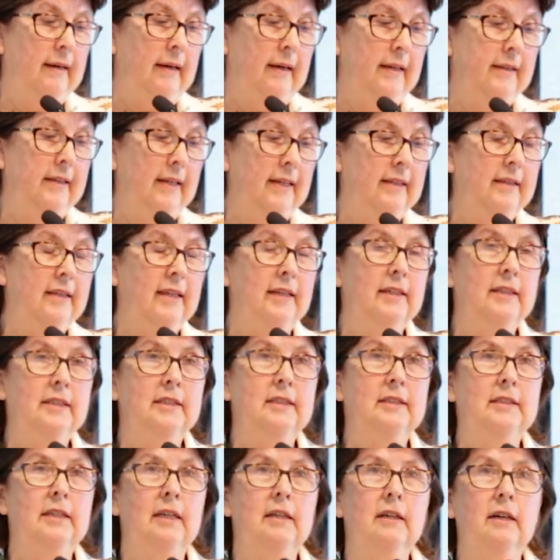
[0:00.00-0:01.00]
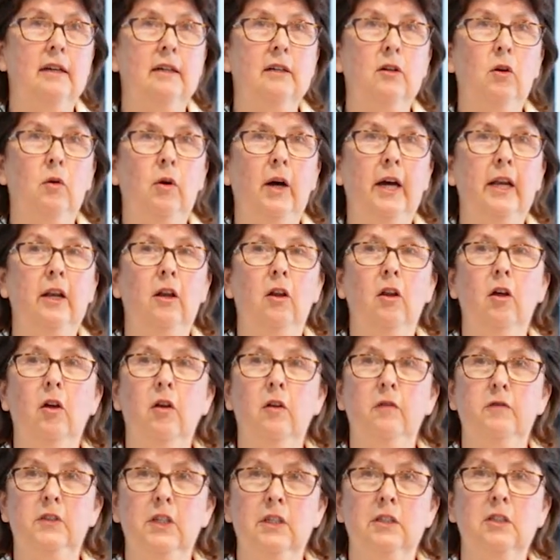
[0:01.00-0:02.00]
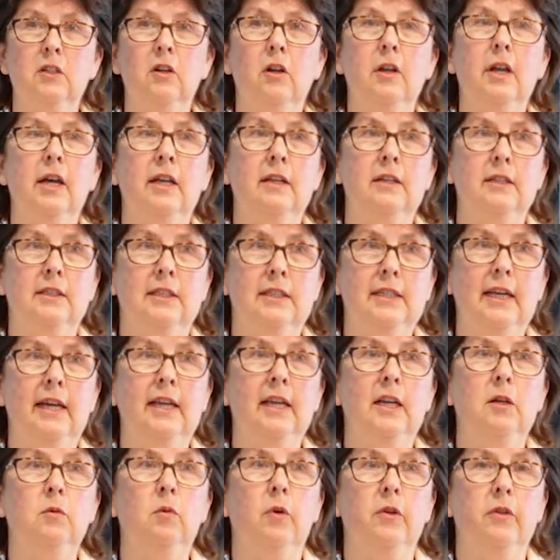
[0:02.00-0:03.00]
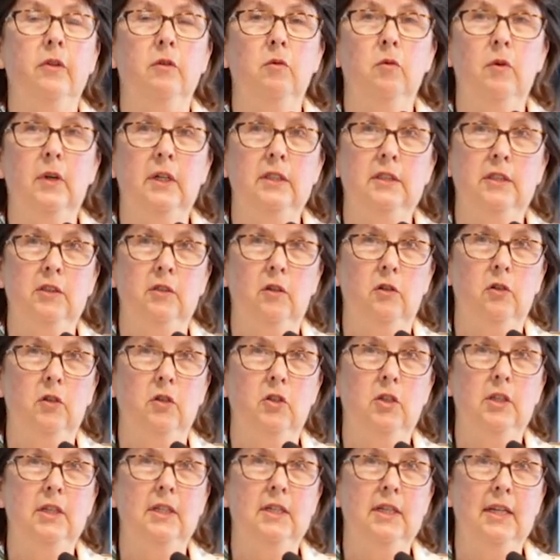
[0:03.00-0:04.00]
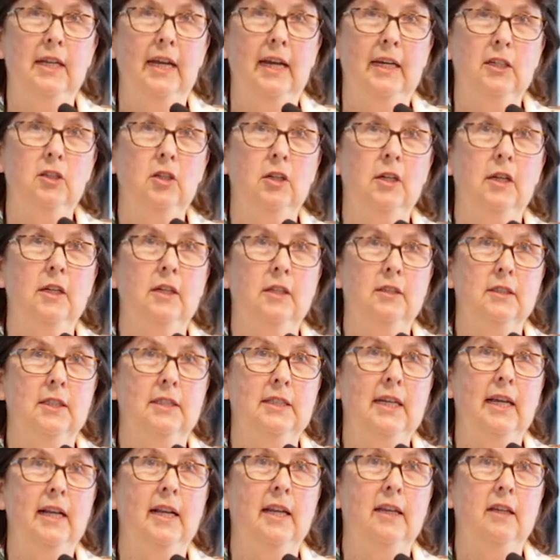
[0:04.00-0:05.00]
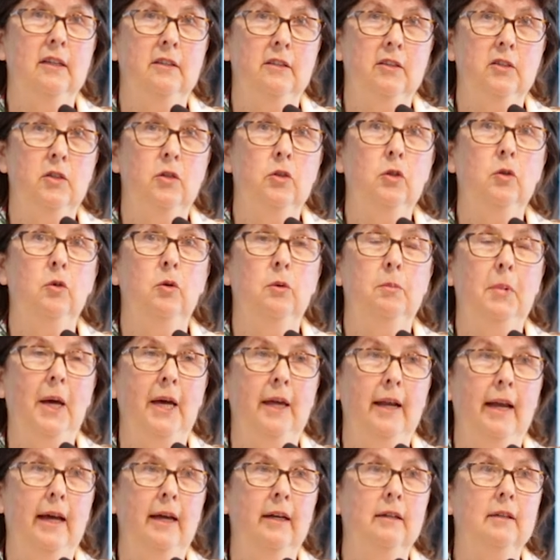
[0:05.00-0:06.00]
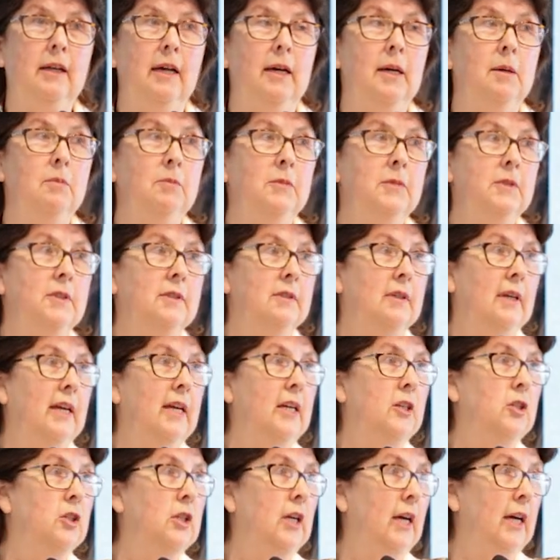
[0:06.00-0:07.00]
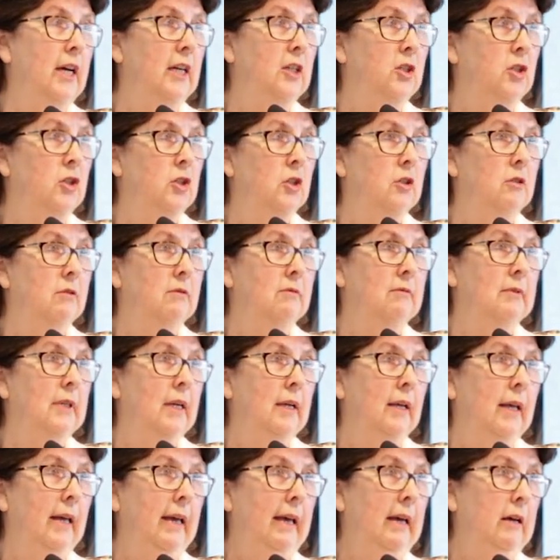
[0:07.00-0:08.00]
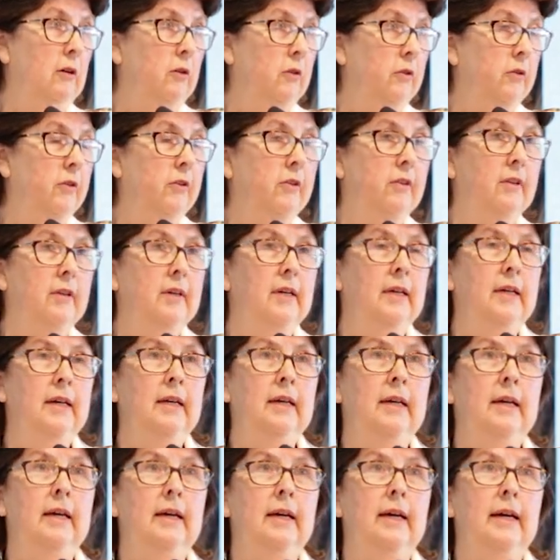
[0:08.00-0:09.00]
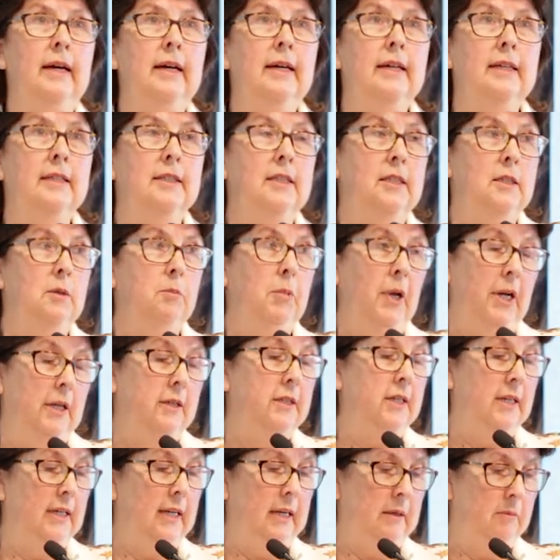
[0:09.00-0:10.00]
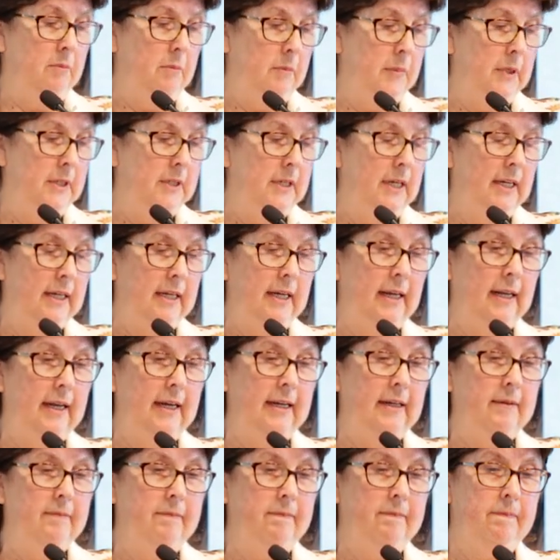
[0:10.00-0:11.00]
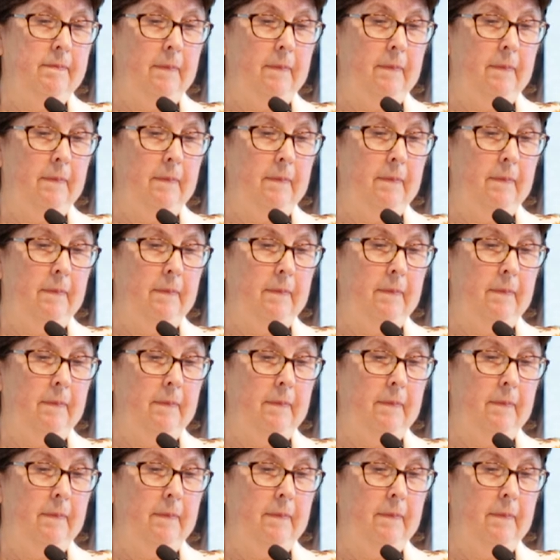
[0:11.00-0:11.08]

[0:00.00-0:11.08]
I think there's quite a lot of just not understanding what the research internationally is telling us too about outcomes, education, health, stability particularly.